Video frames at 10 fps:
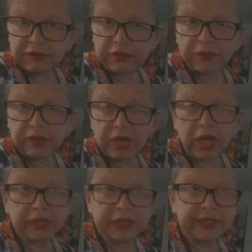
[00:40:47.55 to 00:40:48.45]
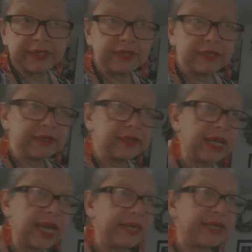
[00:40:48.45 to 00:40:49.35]
from the colonies they
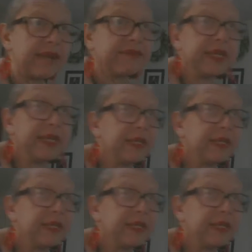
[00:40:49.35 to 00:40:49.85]
got in Africa.